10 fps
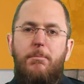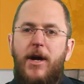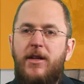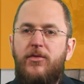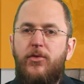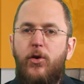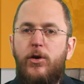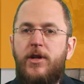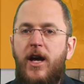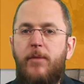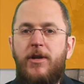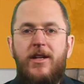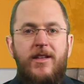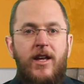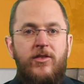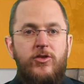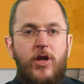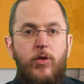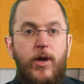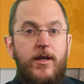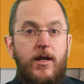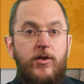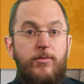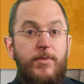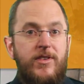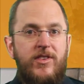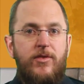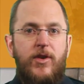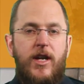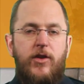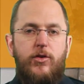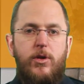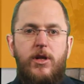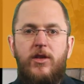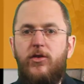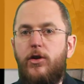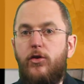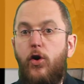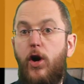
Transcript: By default, Hibernate doesn't generate a specific SQL insert